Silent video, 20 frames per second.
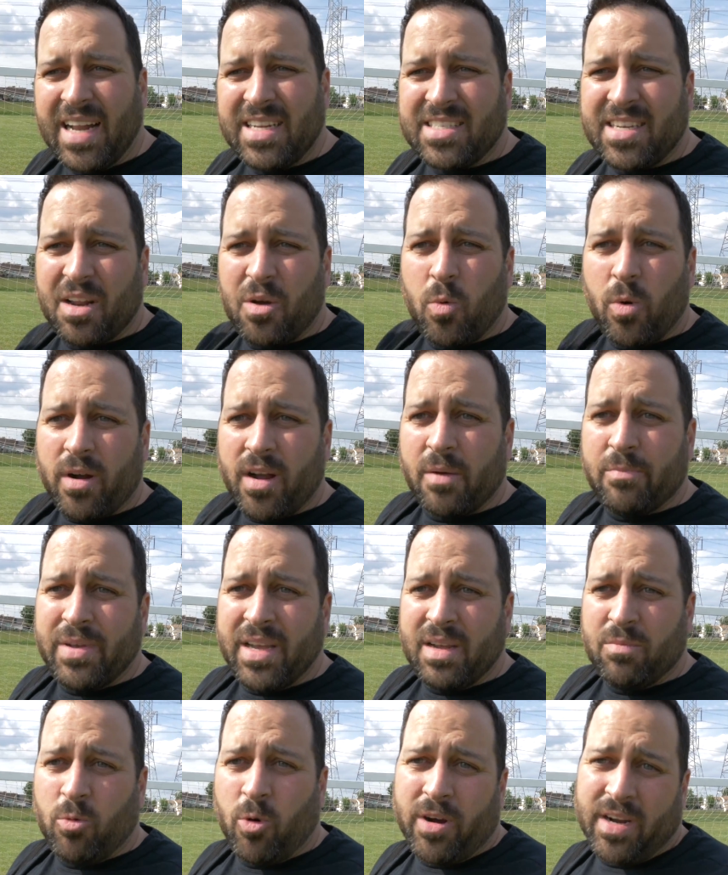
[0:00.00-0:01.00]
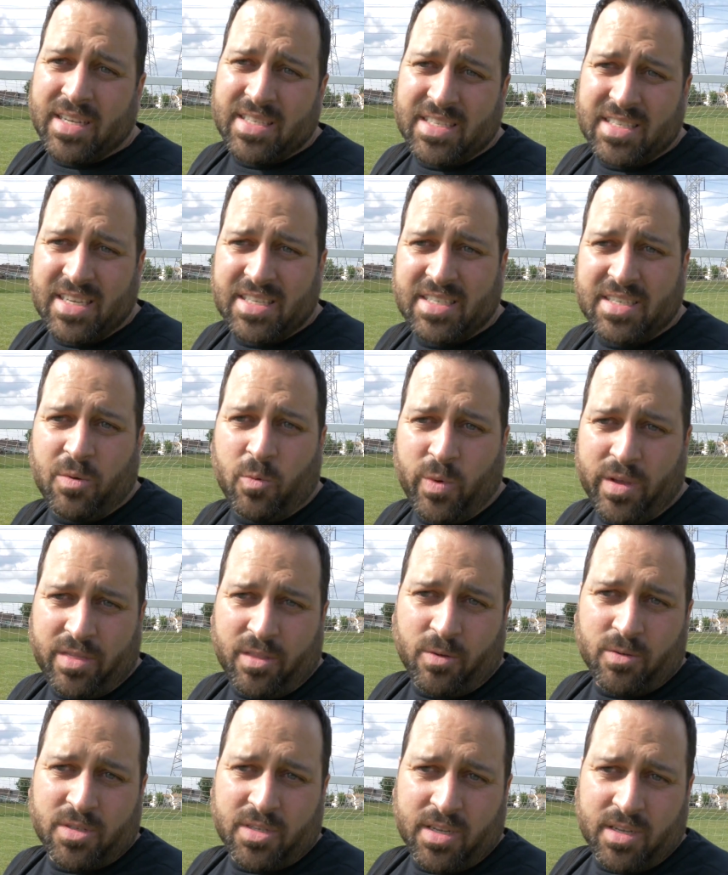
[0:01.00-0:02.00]
I just gotta work on being more consistent with
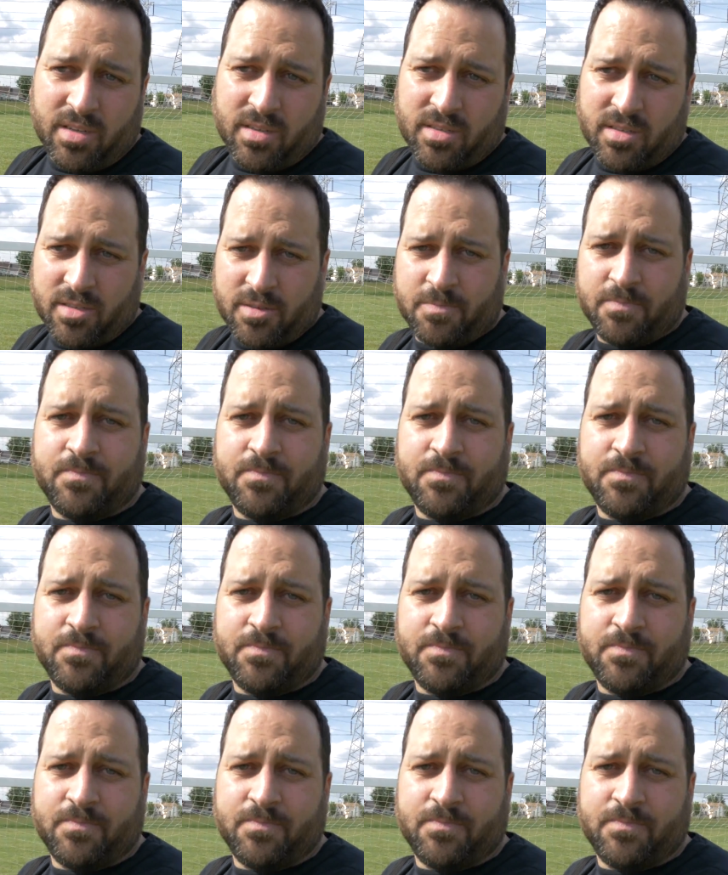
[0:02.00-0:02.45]
those skills.